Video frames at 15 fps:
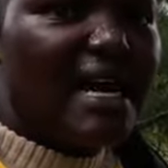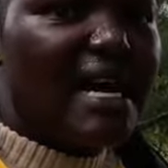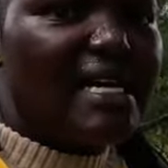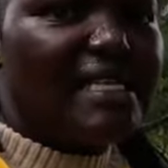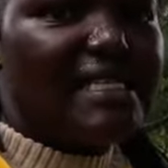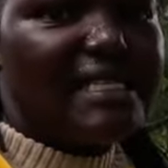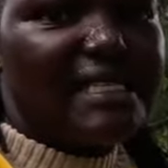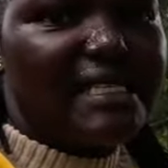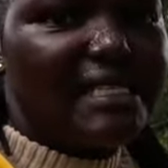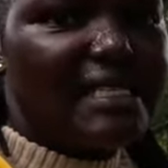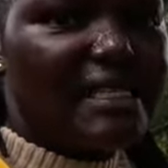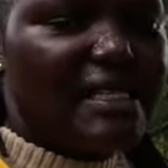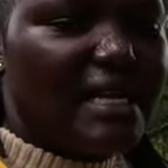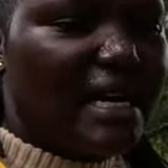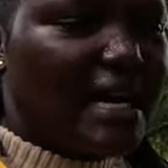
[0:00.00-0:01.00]
at
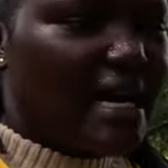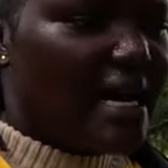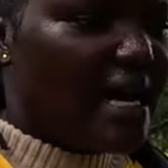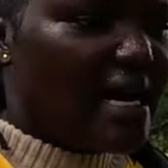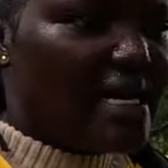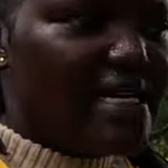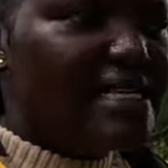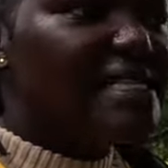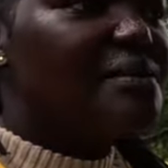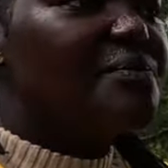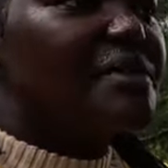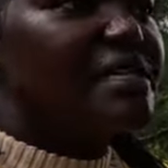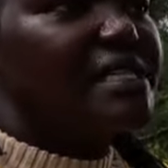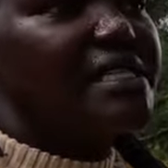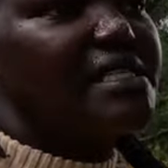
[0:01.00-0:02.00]
least his
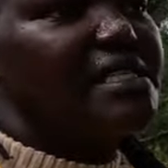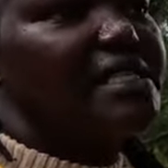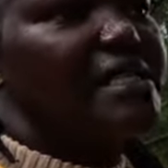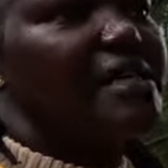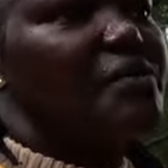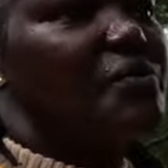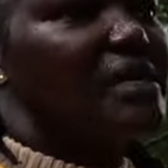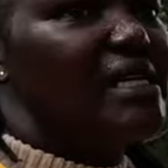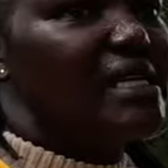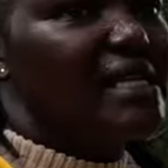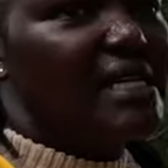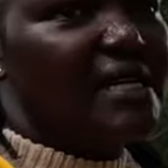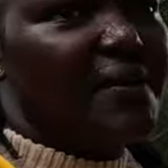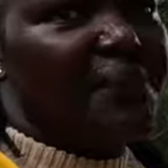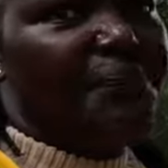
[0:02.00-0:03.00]
spirits will
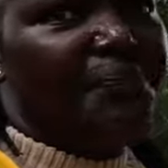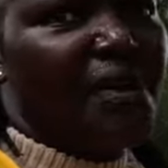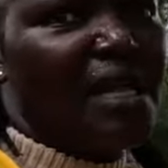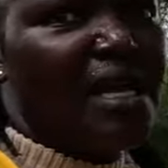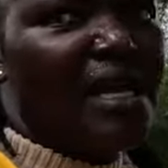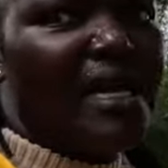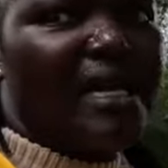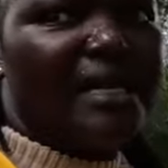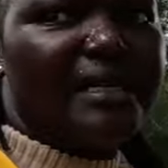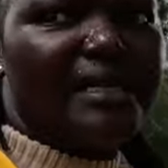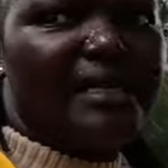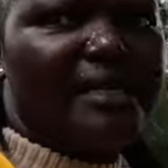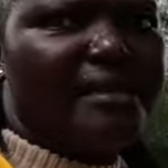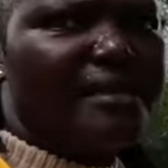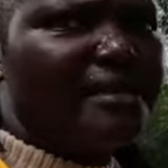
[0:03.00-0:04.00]
hear.
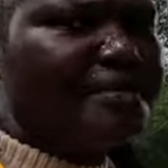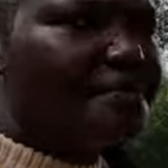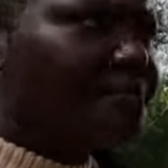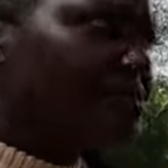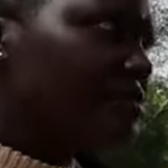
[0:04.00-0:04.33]
And